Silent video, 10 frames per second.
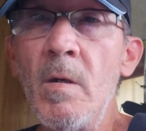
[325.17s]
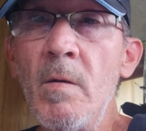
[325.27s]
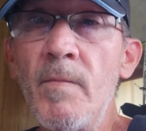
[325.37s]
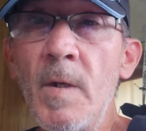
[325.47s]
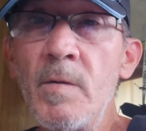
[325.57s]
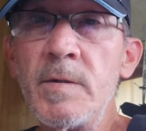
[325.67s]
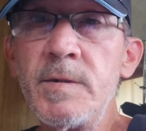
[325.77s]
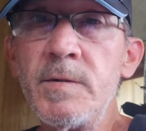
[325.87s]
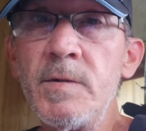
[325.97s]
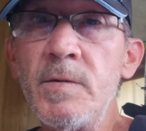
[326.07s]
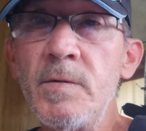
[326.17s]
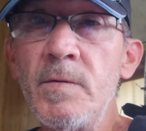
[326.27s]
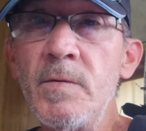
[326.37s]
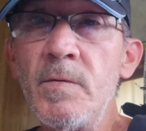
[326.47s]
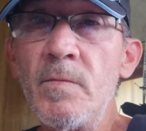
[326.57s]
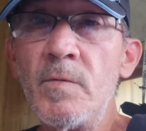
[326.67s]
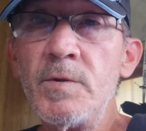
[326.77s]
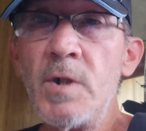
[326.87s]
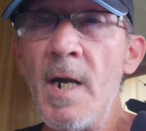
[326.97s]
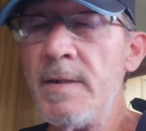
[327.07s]
Folks, we're
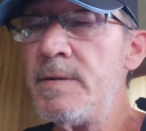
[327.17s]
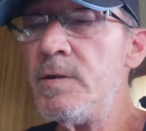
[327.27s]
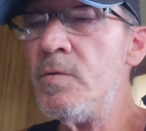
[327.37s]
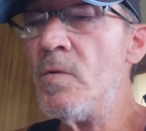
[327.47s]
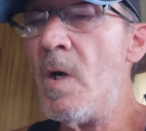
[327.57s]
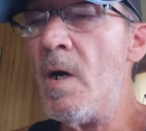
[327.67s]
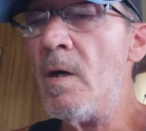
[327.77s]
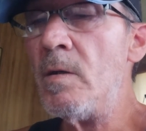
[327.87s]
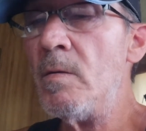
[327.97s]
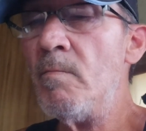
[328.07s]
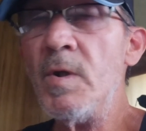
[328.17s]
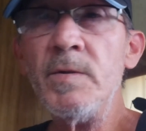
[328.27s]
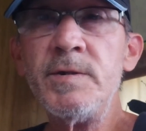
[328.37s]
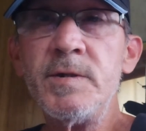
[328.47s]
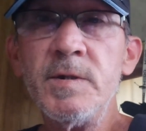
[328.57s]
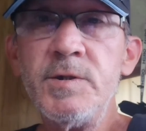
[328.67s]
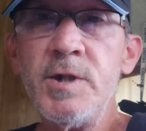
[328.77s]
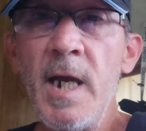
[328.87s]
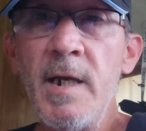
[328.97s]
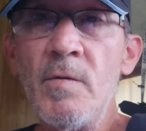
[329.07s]
trying to boost the
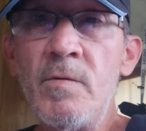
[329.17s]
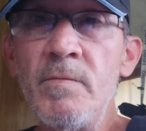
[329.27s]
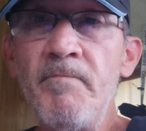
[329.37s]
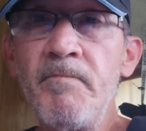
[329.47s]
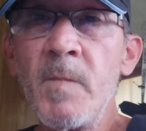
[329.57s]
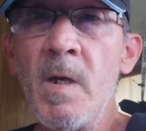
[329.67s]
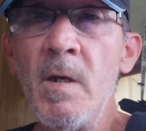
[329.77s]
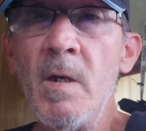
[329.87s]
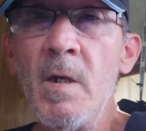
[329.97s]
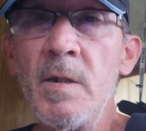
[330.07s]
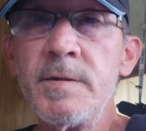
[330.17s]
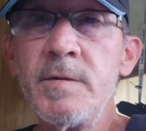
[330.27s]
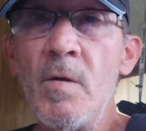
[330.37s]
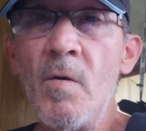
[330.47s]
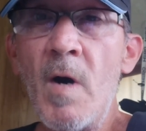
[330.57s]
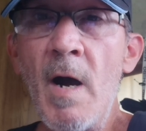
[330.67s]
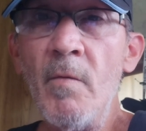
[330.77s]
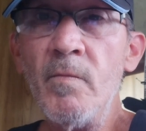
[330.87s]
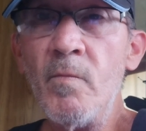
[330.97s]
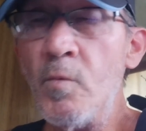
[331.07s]
channel, so I
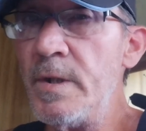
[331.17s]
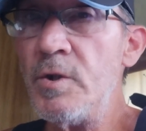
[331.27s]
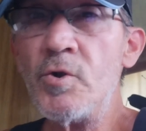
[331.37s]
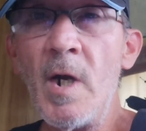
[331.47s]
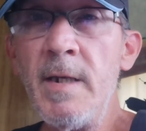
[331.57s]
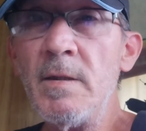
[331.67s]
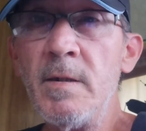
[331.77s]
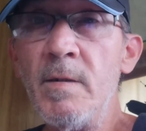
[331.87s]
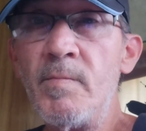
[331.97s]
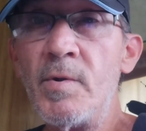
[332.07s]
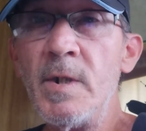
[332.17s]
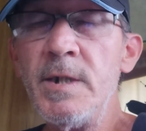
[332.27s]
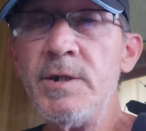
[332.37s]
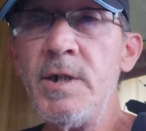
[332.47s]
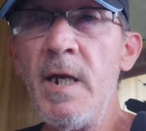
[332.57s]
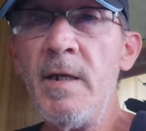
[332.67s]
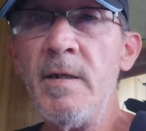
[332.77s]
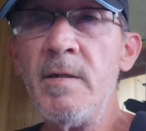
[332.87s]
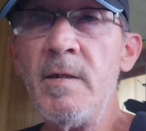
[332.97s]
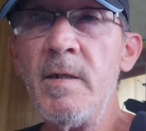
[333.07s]
would greatly appreciate
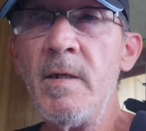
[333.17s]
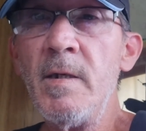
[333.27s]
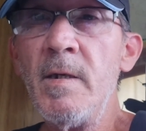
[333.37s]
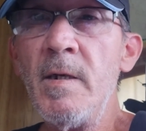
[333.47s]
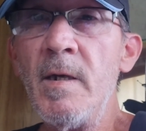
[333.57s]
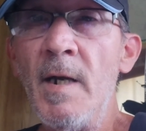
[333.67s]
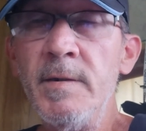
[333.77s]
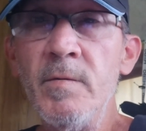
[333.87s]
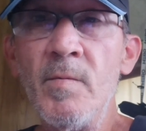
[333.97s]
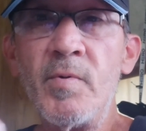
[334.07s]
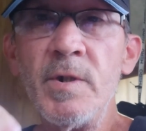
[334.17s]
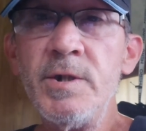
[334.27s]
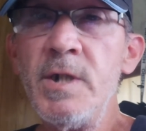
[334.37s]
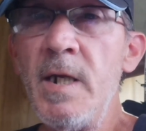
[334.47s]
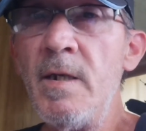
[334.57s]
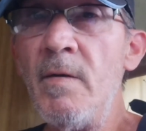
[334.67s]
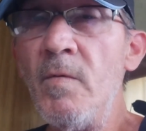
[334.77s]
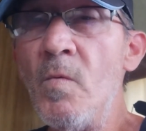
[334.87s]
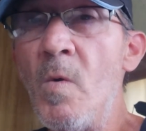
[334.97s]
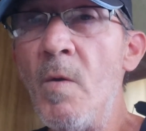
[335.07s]
it. I do appreciate
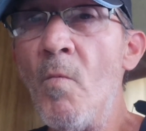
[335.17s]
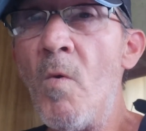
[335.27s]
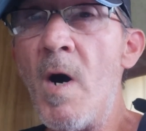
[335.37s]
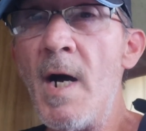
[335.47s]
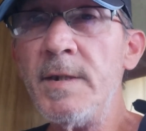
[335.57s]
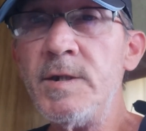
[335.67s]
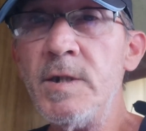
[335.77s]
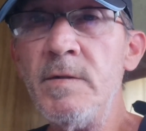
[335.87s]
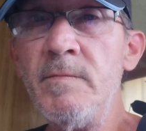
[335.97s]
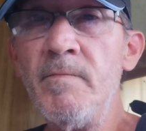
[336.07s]
everyone watching,